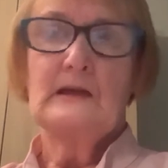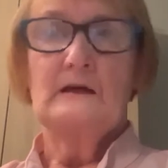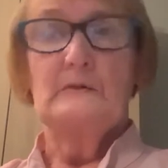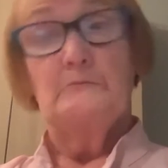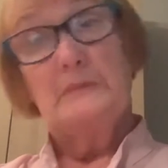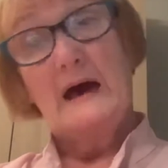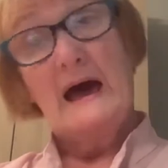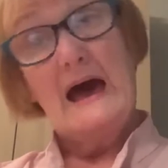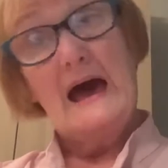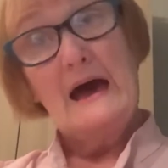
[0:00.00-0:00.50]

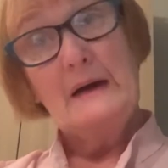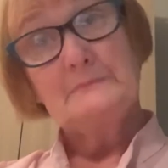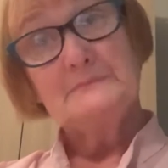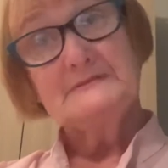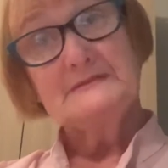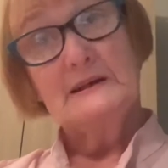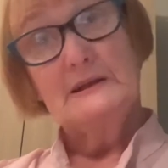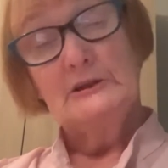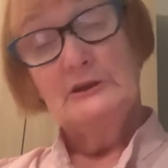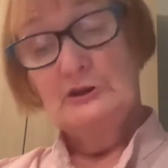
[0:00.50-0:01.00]
Perhaps
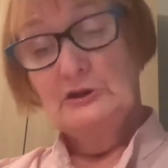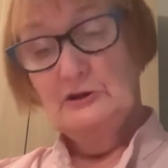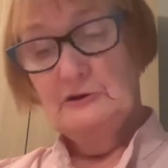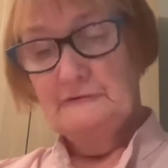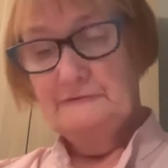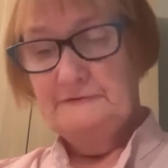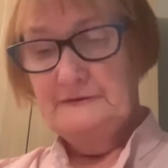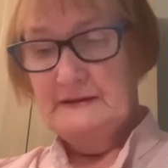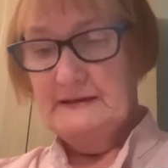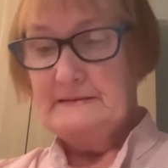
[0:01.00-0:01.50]
a
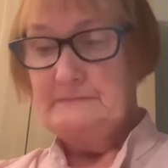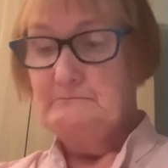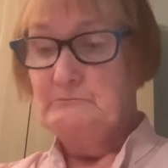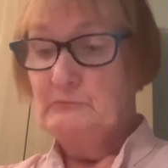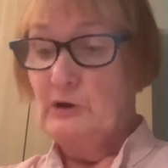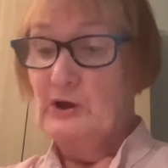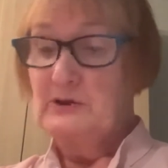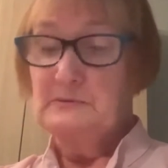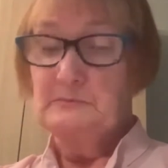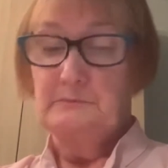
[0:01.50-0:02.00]
lovely
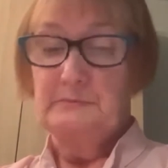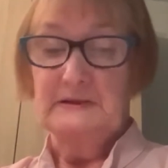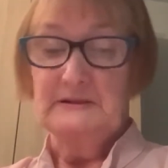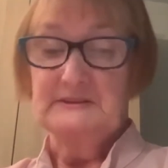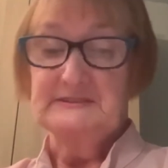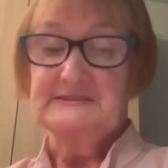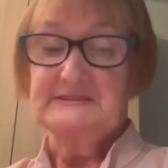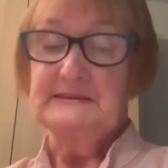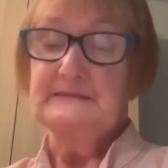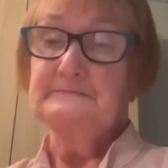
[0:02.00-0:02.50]
modern
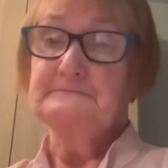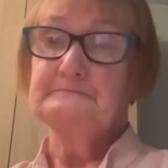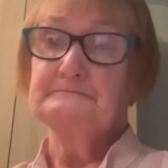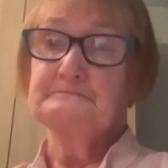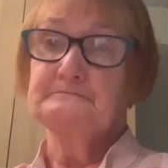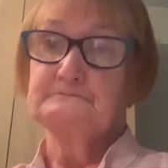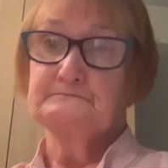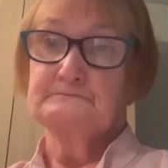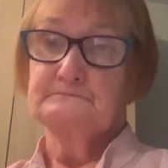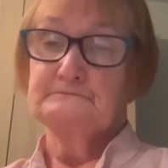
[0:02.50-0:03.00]
building,
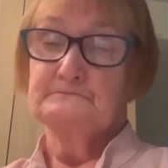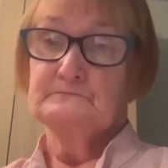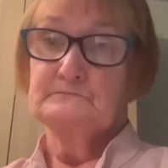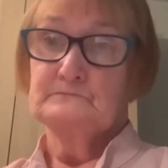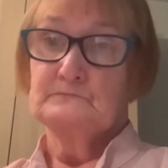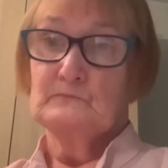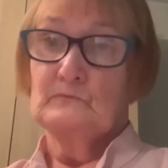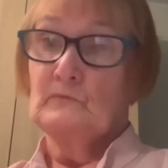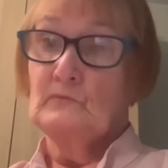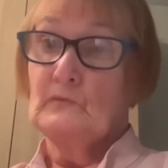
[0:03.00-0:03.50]

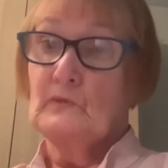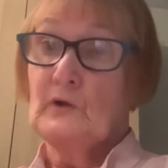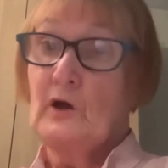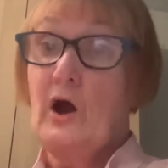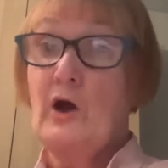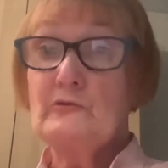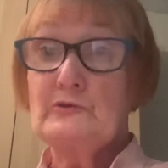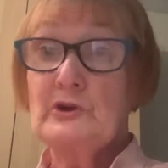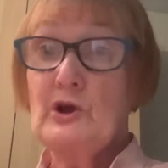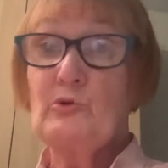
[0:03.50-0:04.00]

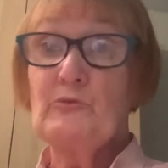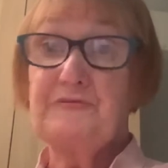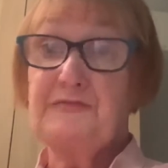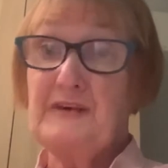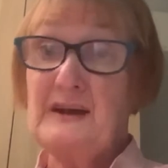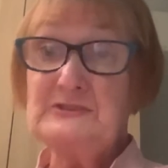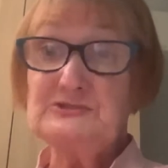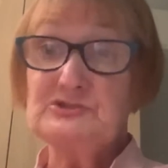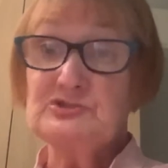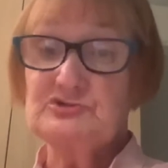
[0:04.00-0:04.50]
or an
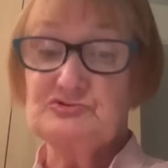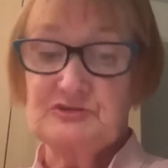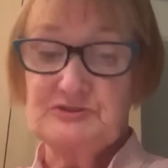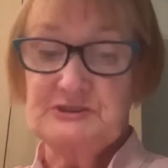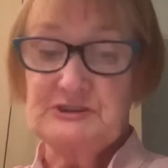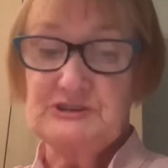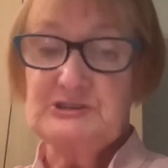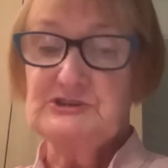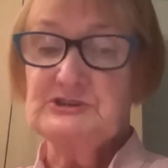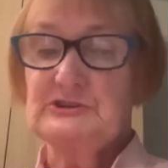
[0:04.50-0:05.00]
old-fashioned
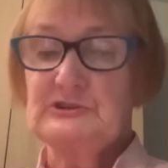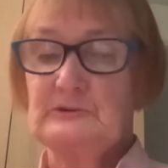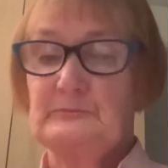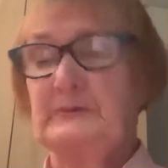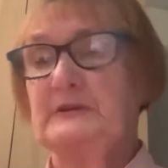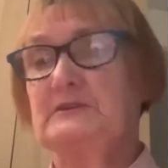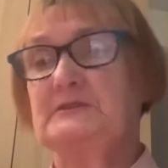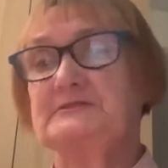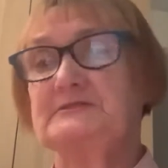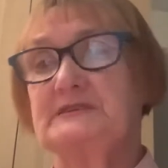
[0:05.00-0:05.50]
traditional
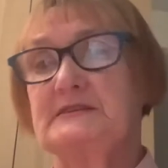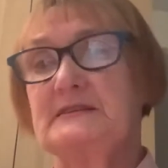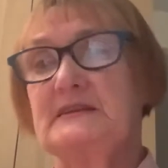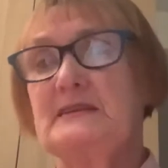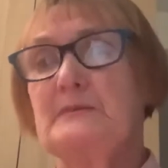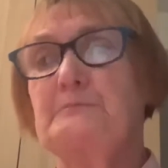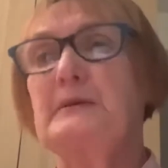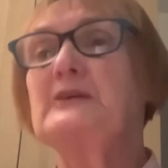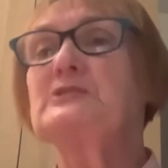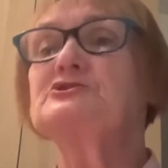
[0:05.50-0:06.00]
building in a
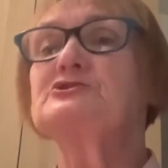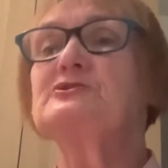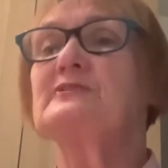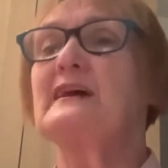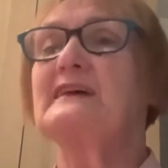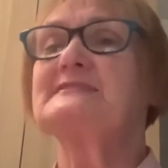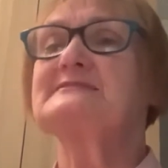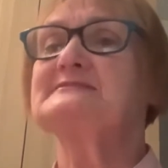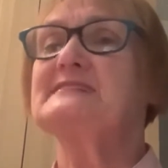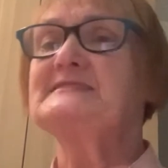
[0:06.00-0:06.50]

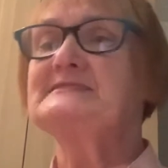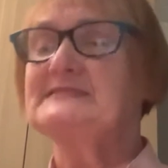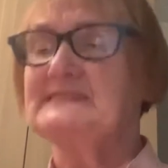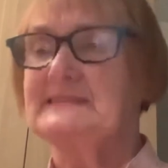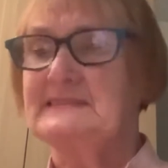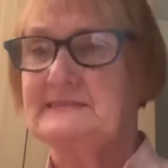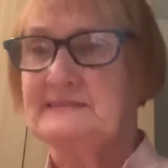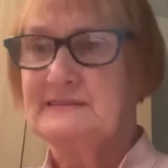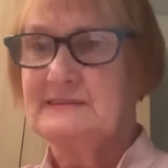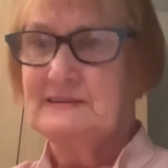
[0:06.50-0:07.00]
picturesque setting.